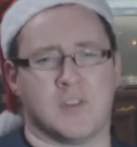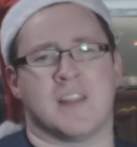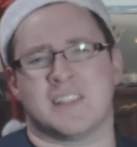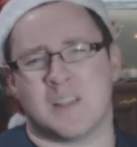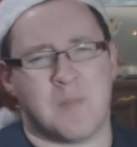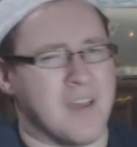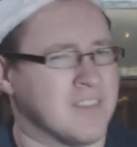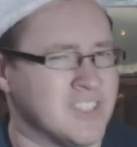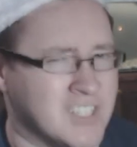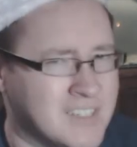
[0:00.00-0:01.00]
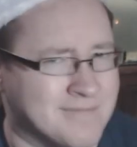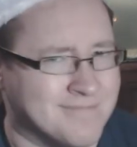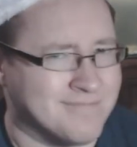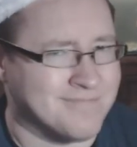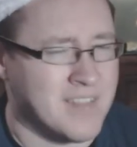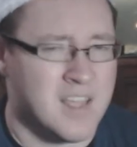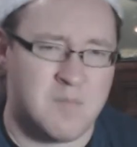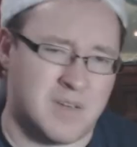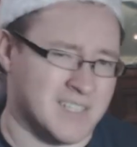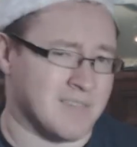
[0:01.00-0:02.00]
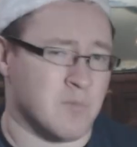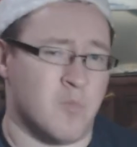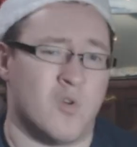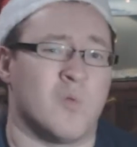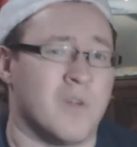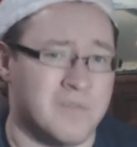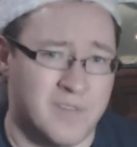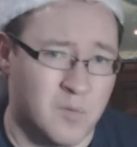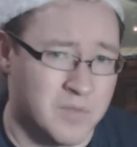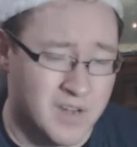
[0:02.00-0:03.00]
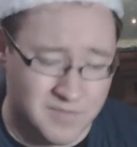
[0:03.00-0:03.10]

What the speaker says: Now this is a bit of a cheat because I've got more than one film here.